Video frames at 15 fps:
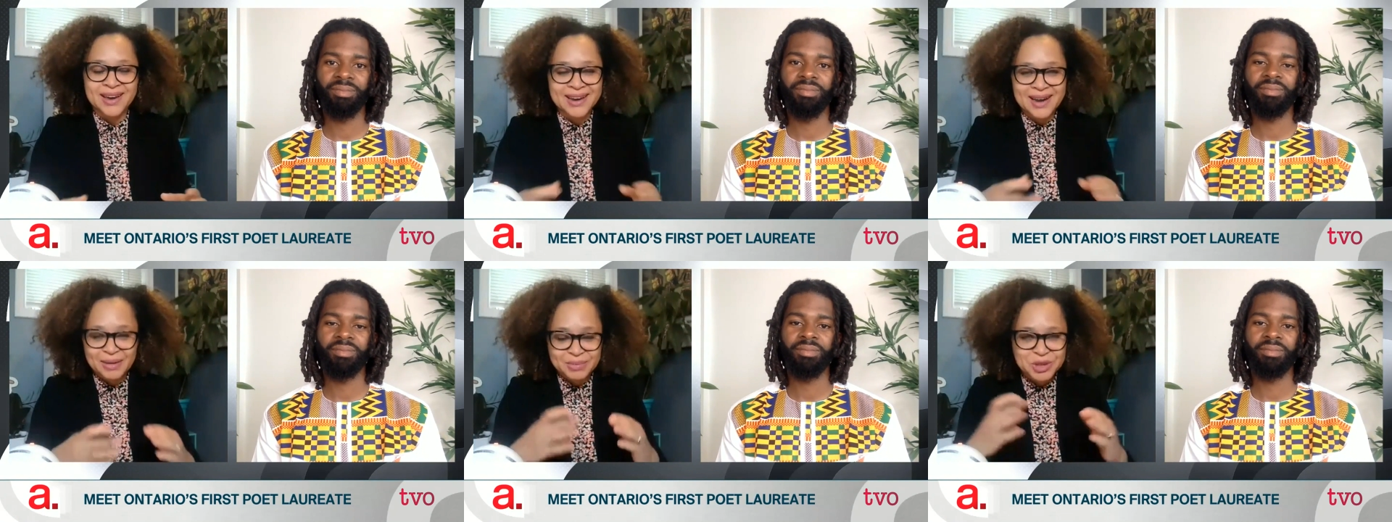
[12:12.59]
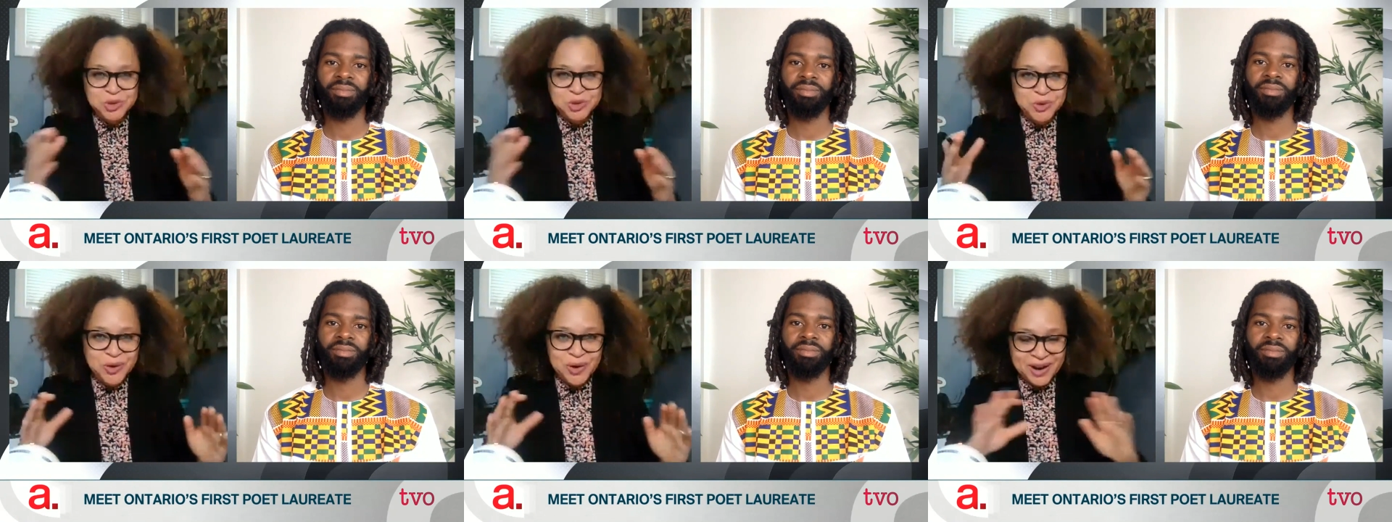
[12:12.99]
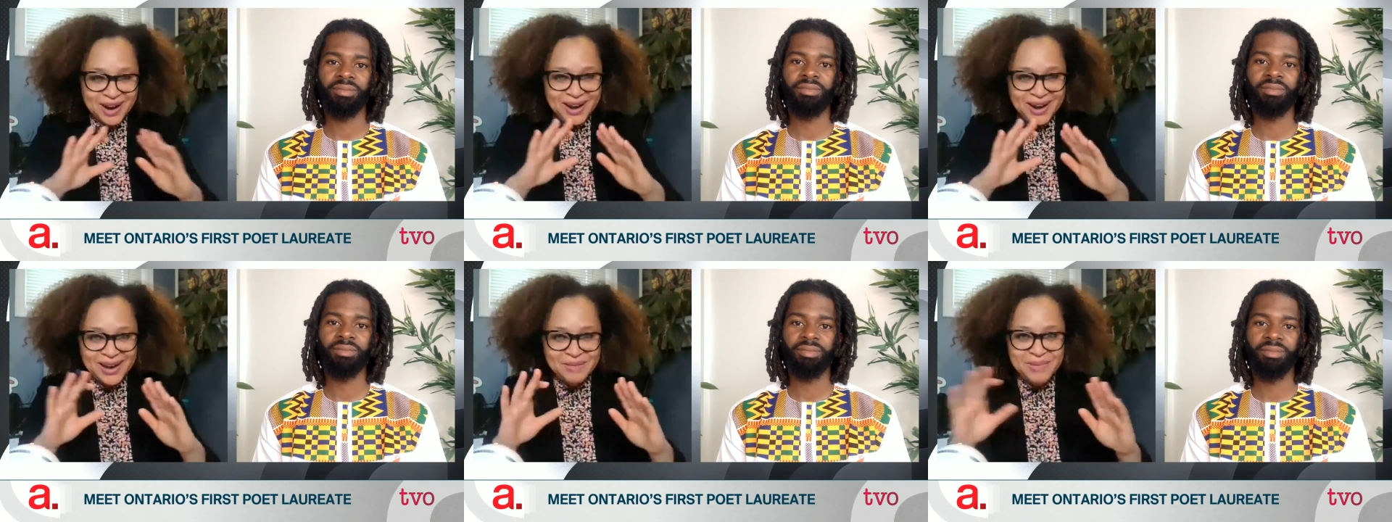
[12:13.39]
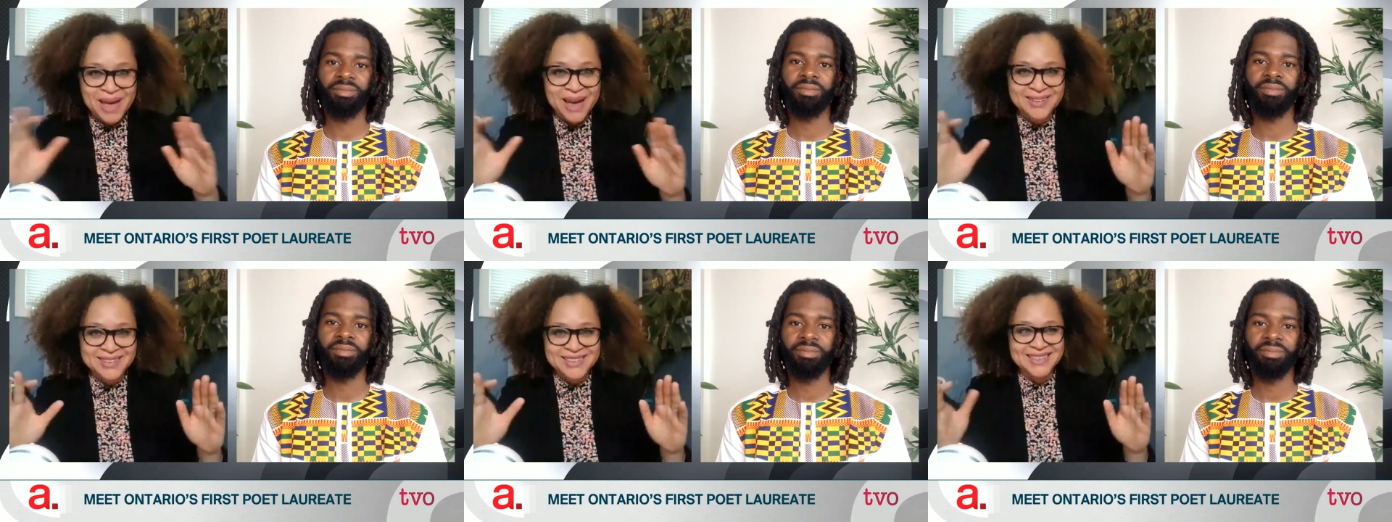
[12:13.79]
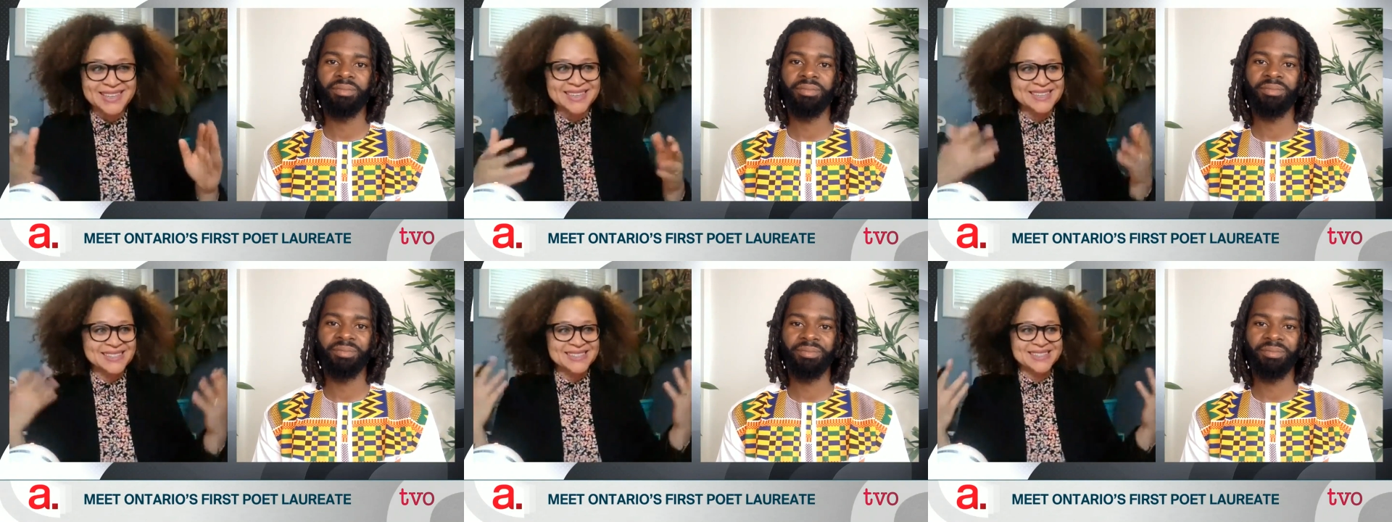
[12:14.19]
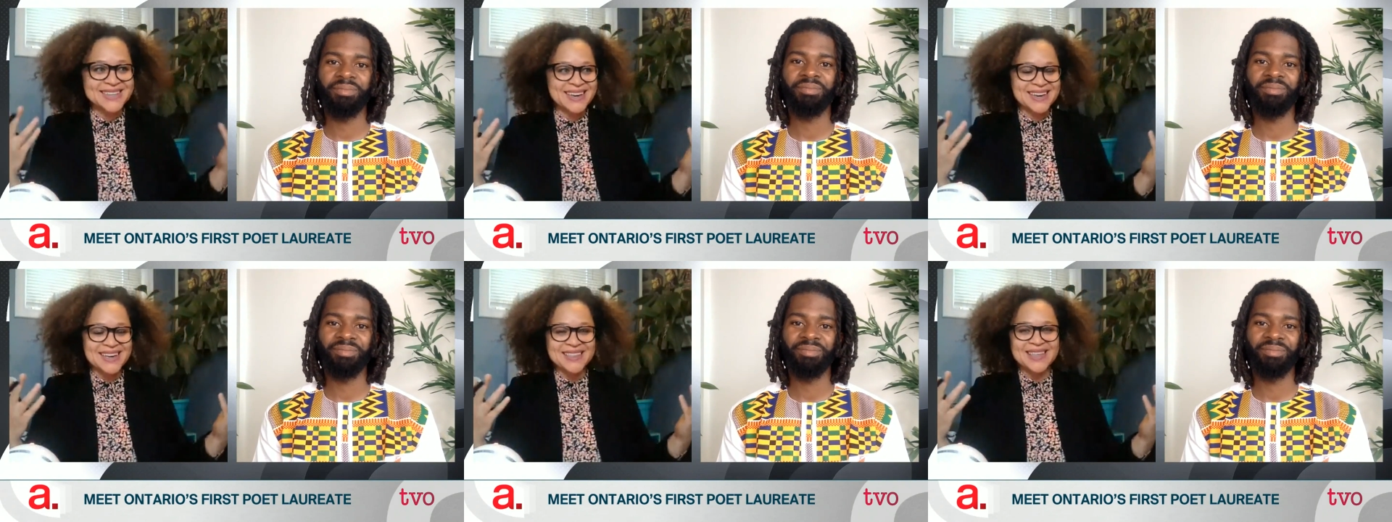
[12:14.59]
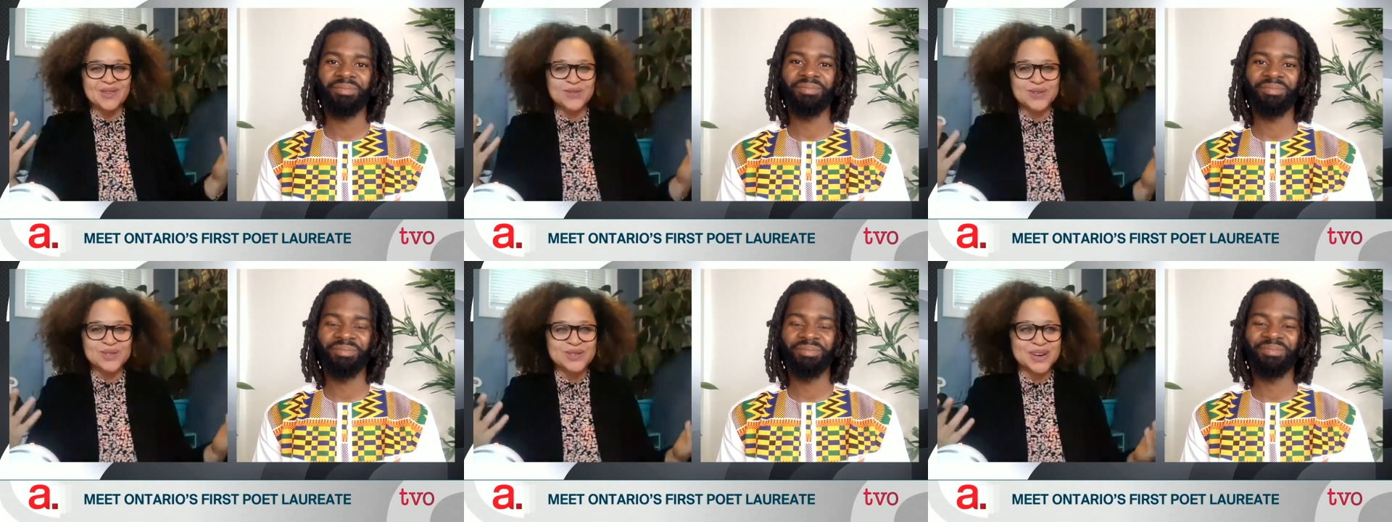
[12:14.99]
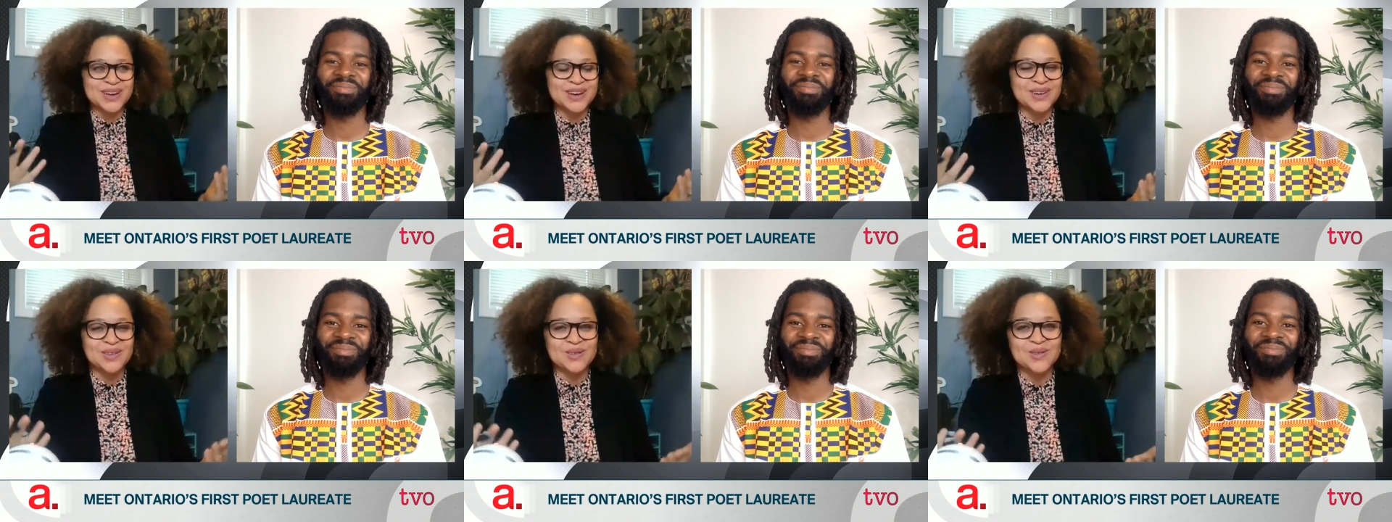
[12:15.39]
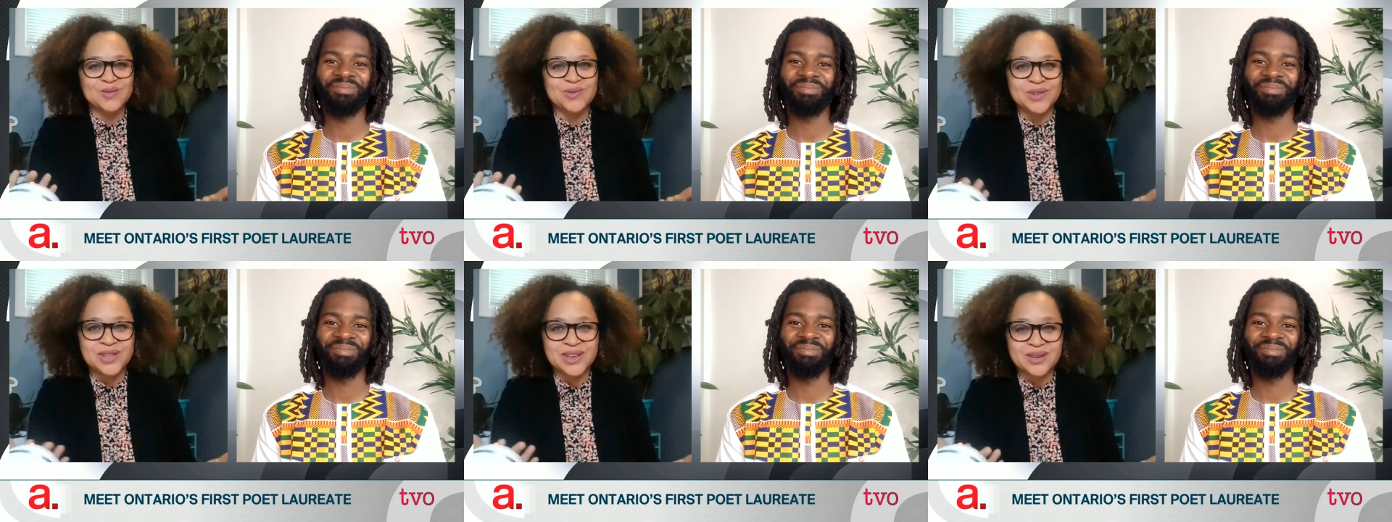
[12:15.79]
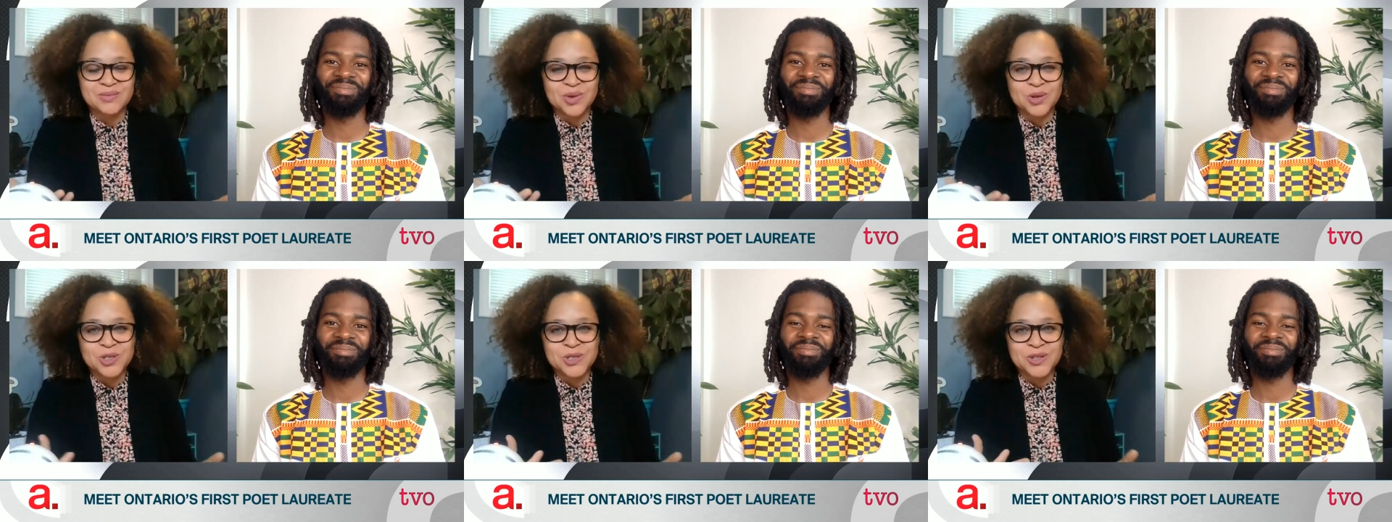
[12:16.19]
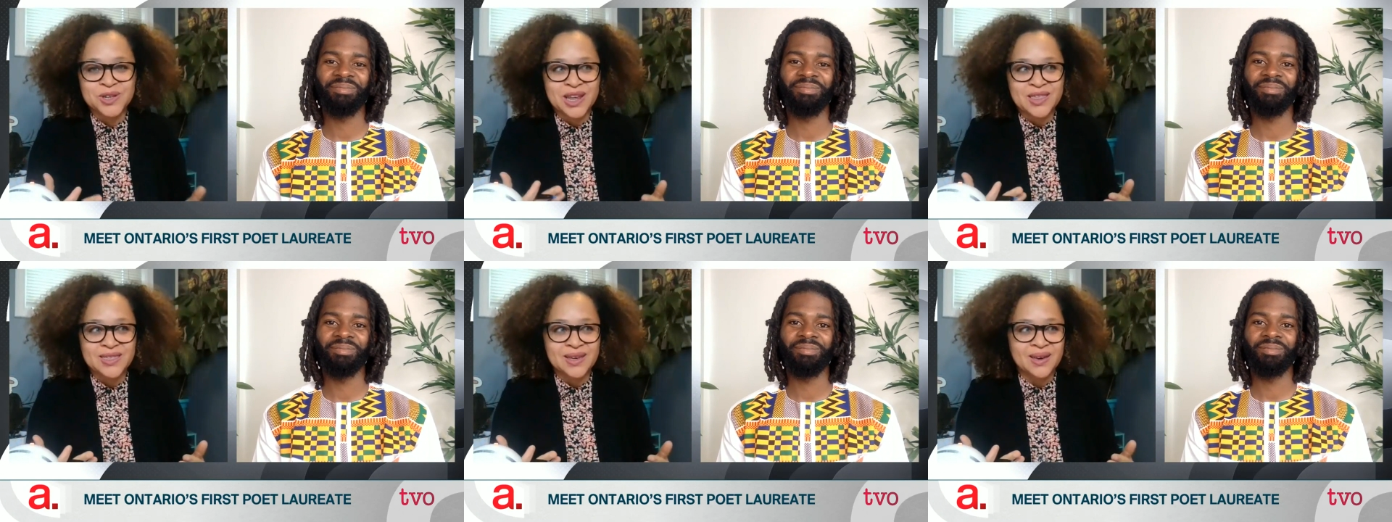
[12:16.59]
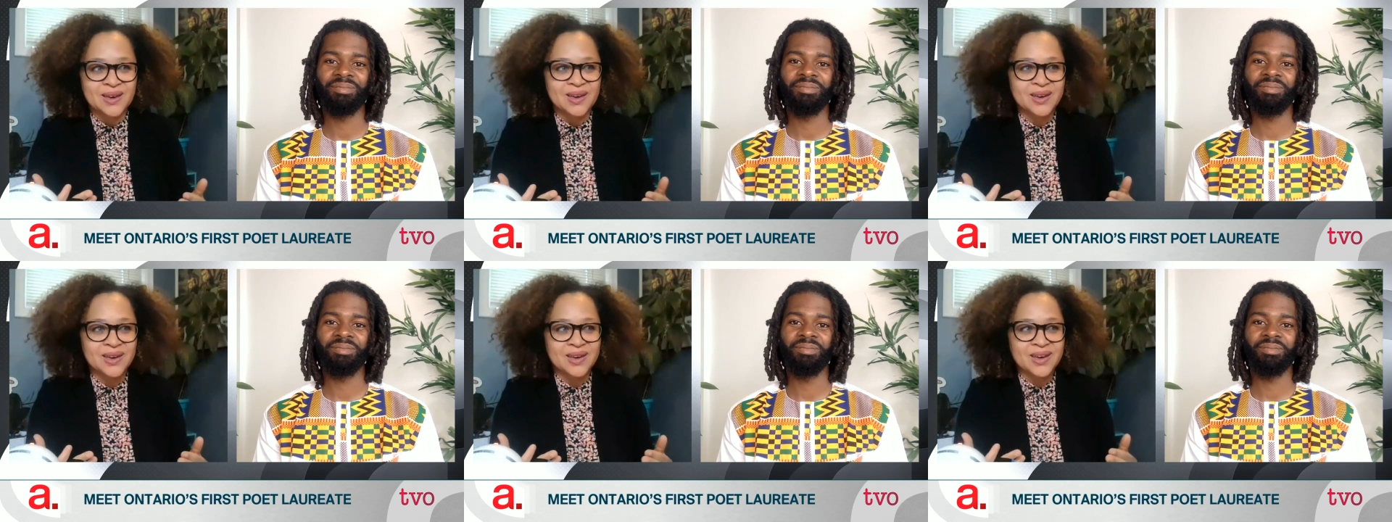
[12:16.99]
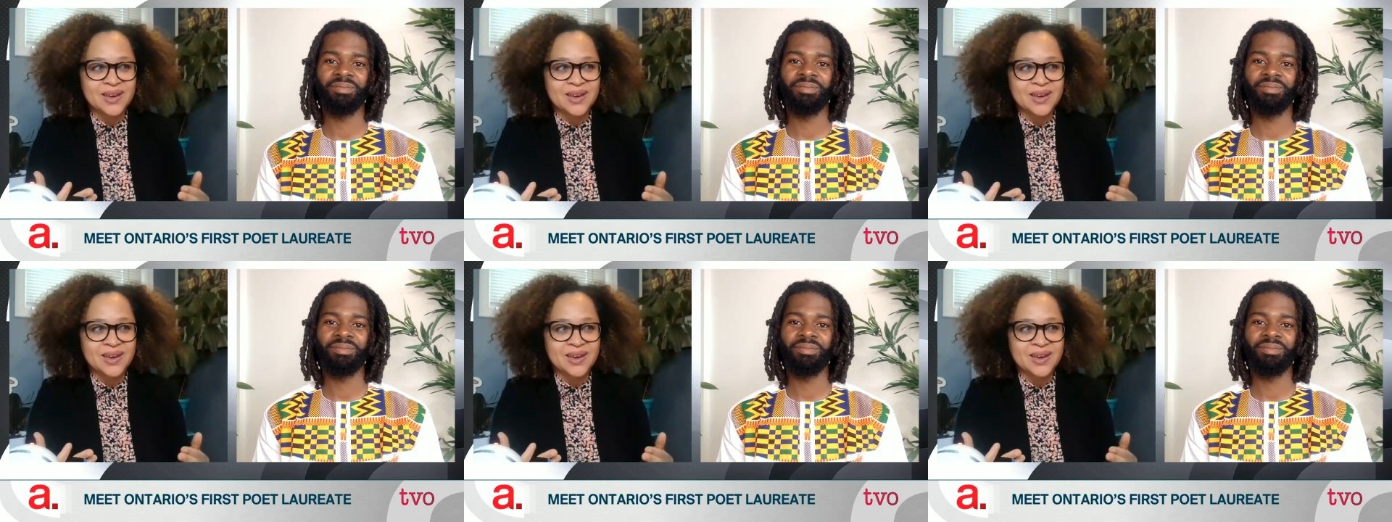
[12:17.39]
Speaker 1: I'm sure I mangled it because that was uh, really emotional. And I think